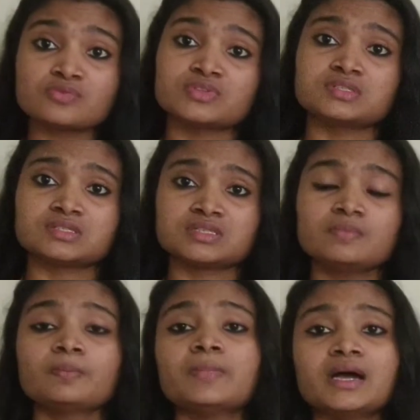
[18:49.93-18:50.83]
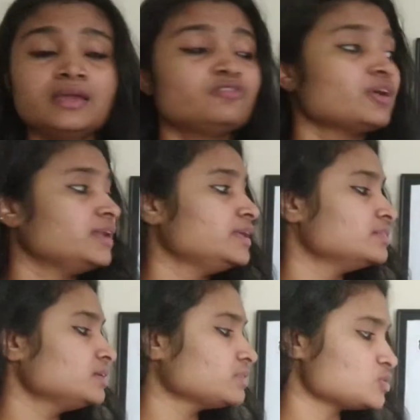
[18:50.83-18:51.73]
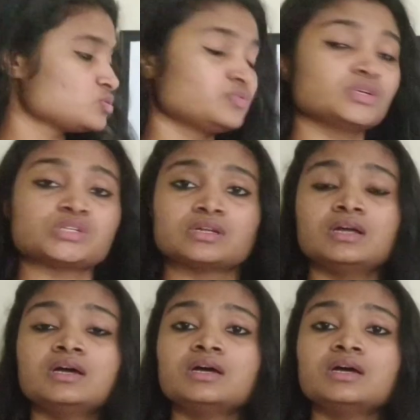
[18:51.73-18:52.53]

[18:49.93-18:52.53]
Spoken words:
of the system by finding the transfer function.